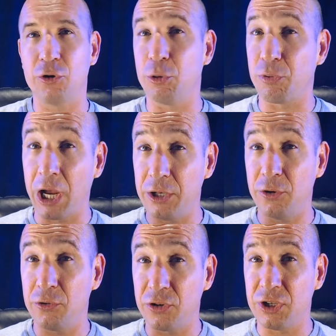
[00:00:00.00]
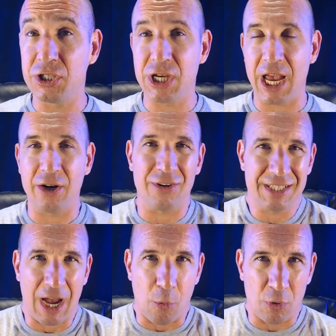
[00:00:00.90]
you're brand new to the channel,
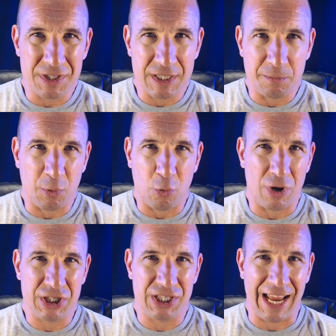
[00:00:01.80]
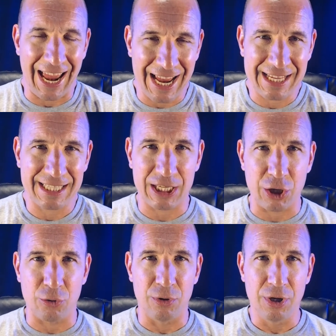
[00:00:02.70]
it's got one simple question to ask
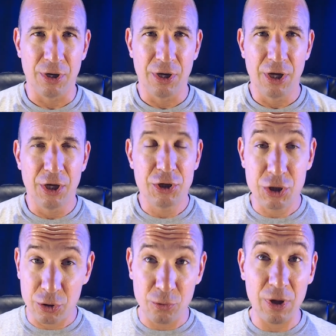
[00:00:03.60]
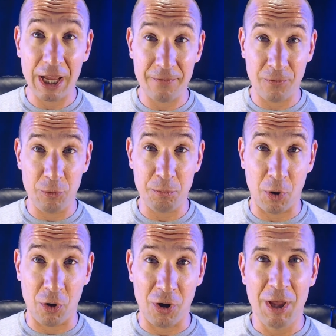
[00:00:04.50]
you. Do you like
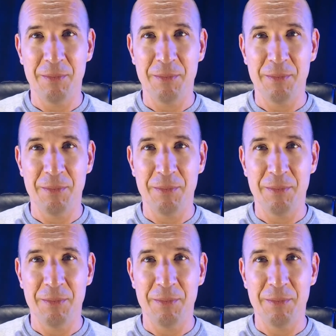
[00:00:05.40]
football?